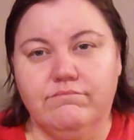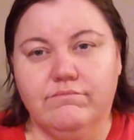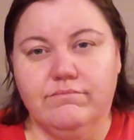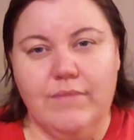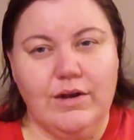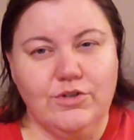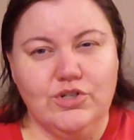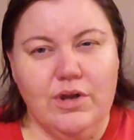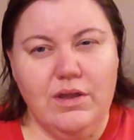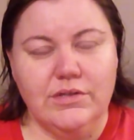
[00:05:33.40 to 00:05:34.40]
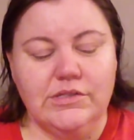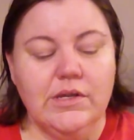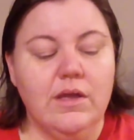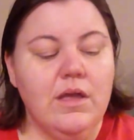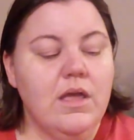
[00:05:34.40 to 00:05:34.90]
metal straws,
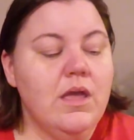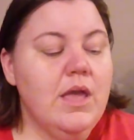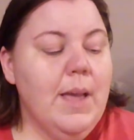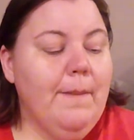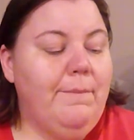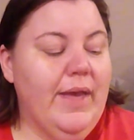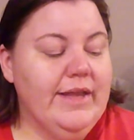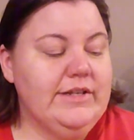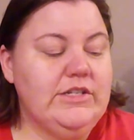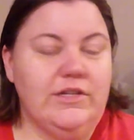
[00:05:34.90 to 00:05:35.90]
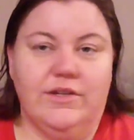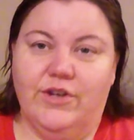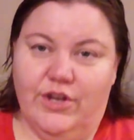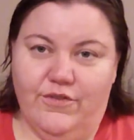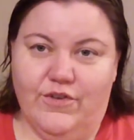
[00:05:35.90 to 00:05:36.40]
but
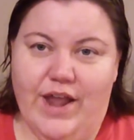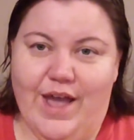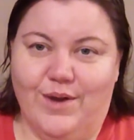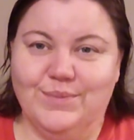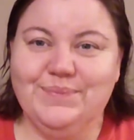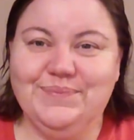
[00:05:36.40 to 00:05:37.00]
for now